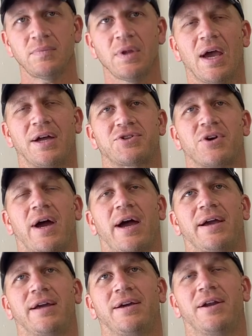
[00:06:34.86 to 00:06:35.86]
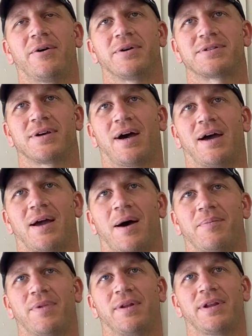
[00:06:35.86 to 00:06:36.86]
I try, you know,
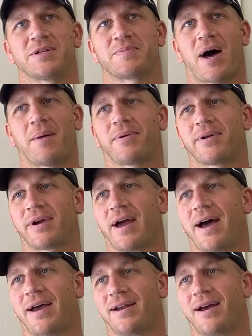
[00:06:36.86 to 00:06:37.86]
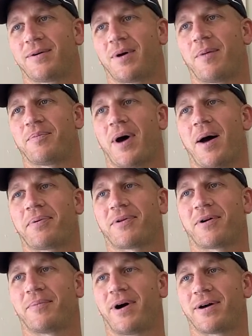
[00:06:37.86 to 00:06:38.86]
I'm the least popular guy, and I'm
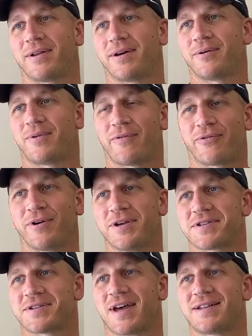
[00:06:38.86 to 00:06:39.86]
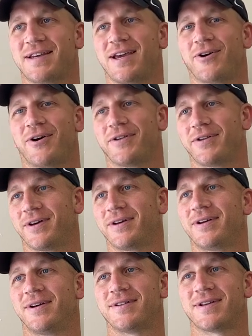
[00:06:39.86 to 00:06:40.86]
popular among the referees because I take on the
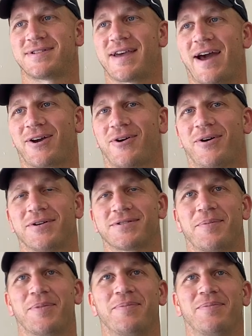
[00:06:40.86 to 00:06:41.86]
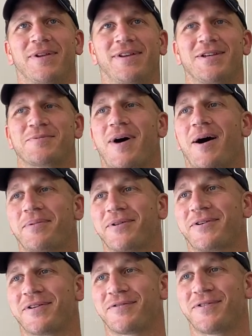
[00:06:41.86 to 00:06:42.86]
sack calls. I'm the least popular
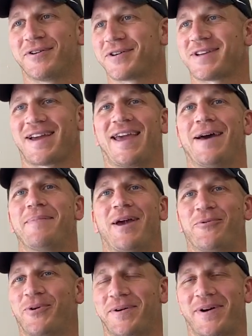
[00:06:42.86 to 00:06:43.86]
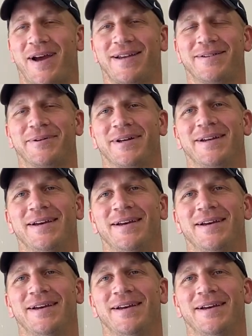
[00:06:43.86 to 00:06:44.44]
on the field because I can't make one right. But,